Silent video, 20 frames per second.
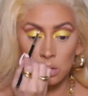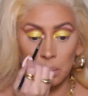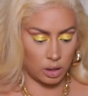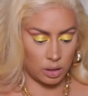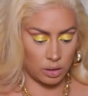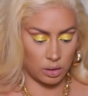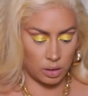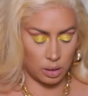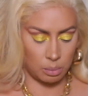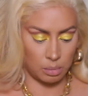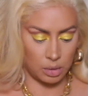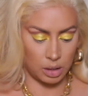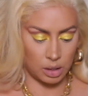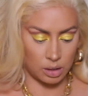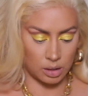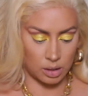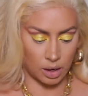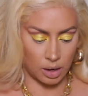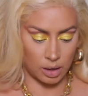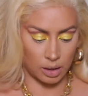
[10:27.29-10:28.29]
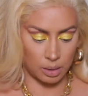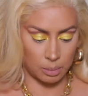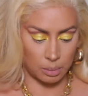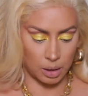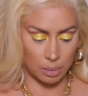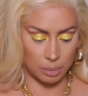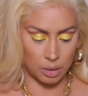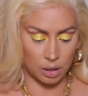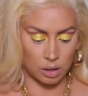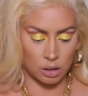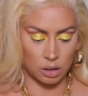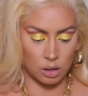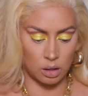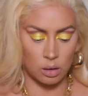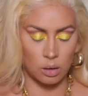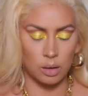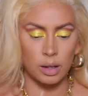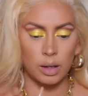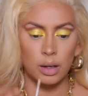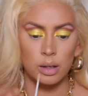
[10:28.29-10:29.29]
In the meantime, I'm gonna
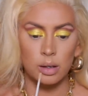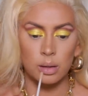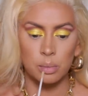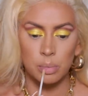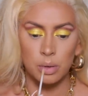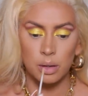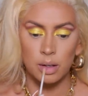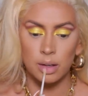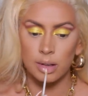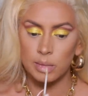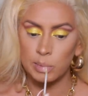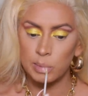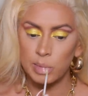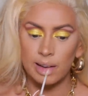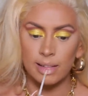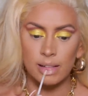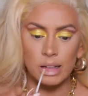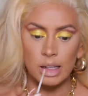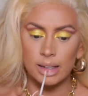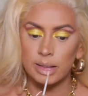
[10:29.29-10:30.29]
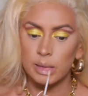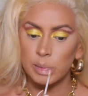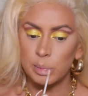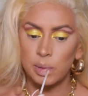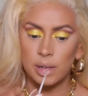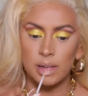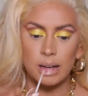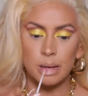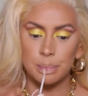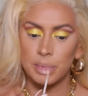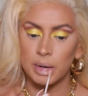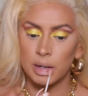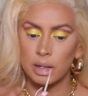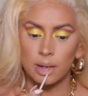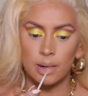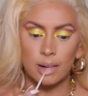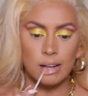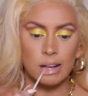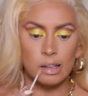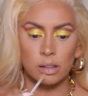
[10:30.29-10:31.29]
go ahead and put my lip
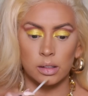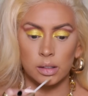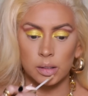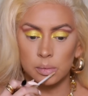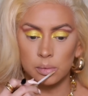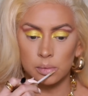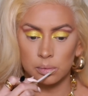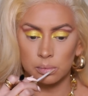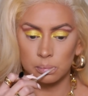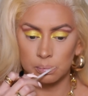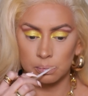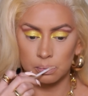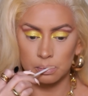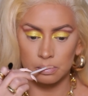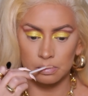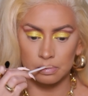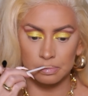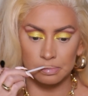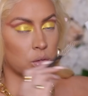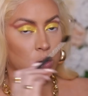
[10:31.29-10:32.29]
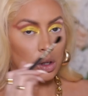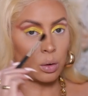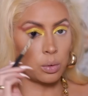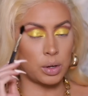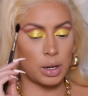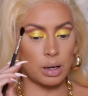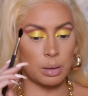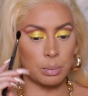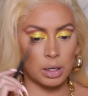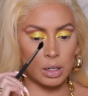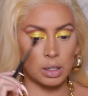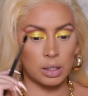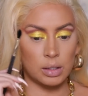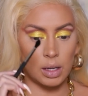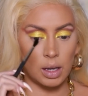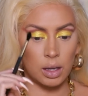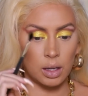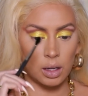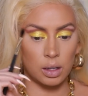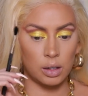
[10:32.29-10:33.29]
plumper on. So now I'm gonna
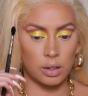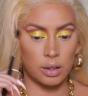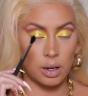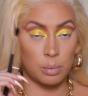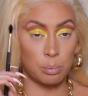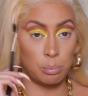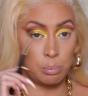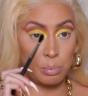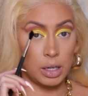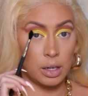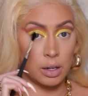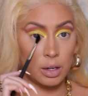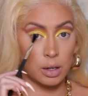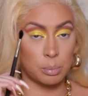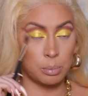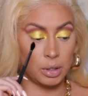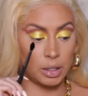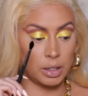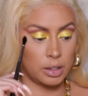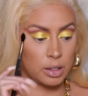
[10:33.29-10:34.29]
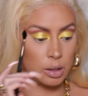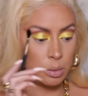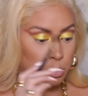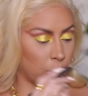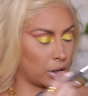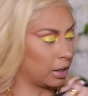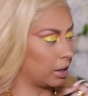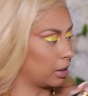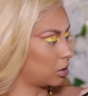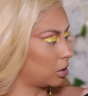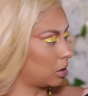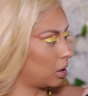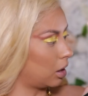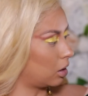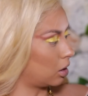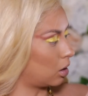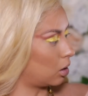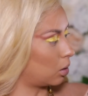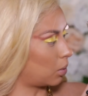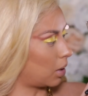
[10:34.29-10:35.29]
take a bigger blending brush
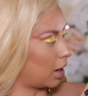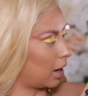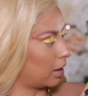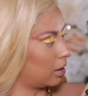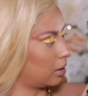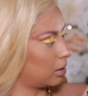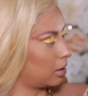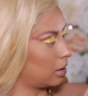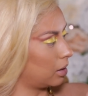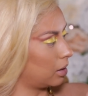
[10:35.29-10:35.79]
and go right into